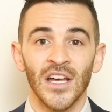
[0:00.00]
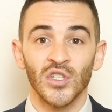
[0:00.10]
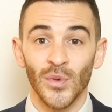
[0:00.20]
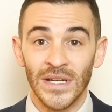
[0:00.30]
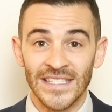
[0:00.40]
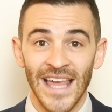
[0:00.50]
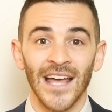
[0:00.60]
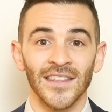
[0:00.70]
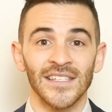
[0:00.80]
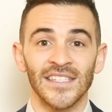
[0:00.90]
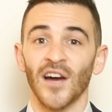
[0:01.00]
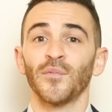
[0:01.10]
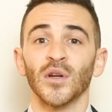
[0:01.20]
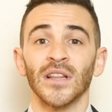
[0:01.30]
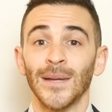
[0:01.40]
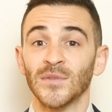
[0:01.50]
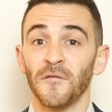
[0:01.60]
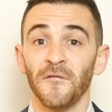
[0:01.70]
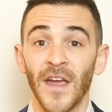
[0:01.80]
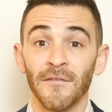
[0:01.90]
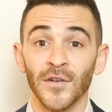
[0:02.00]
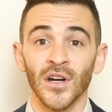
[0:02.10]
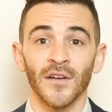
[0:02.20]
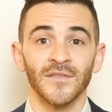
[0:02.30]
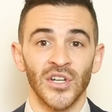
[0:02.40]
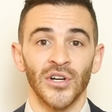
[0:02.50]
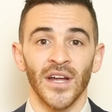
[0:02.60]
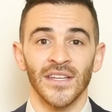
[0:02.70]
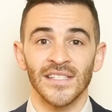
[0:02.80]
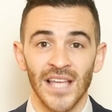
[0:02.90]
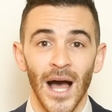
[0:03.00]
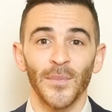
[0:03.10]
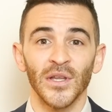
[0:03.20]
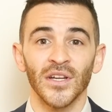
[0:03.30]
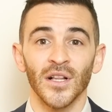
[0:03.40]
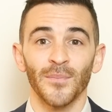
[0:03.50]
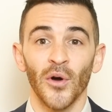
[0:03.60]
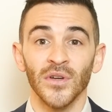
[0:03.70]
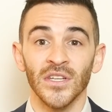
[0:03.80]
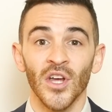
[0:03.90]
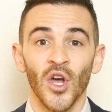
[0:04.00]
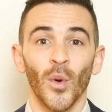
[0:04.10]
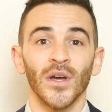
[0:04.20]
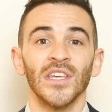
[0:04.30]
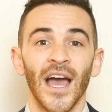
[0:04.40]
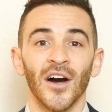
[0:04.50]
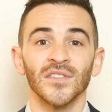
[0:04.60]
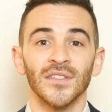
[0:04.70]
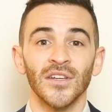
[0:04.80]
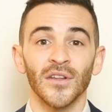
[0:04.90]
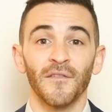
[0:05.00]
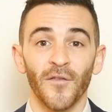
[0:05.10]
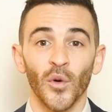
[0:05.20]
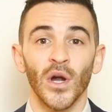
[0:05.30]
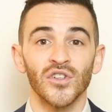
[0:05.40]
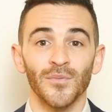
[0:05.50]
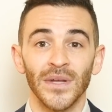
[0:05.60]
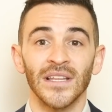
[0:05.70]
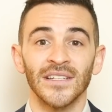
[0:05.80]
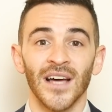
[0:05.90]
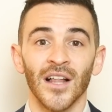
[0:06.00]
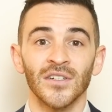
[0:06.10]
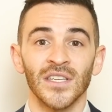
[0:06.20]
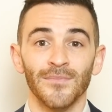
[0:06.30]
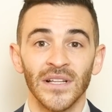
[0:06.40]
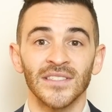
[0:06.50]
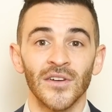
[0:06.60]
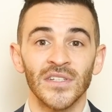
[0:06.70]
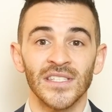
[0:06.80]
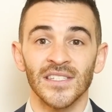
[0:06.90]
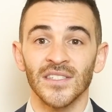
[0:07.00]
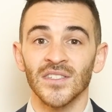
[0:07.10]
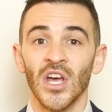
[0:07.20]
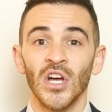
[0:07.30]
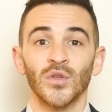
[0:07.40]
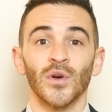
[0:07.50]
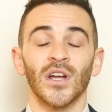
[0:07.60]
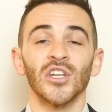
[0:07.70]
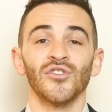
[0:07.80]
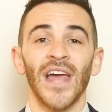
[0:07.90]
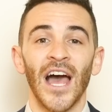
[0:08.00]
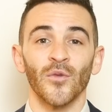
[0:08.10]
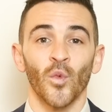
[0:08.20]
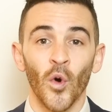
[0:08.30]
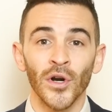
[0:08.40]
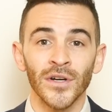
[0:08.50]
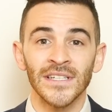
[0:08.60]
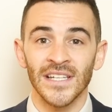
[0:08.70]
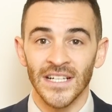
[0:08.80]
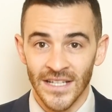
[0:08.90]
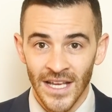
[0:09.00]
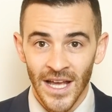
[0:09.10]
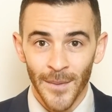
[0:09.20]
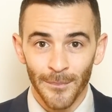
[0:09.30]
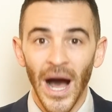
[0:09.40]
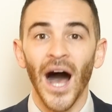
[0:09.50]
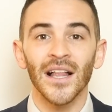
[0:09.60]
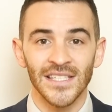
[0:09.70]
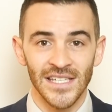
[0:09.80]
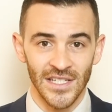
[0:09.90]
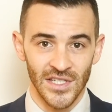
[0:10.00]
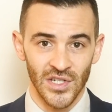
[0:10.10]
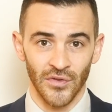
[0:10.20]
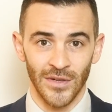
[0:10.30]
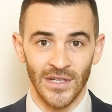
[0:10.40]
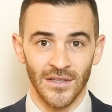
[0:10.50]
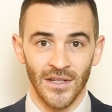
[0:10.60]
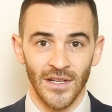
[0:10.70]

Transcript: to exact the self-proclaimed favor of dirt on his top political opponent while he held nearly $400 million in military assistance to a country at war is a policy disagreement.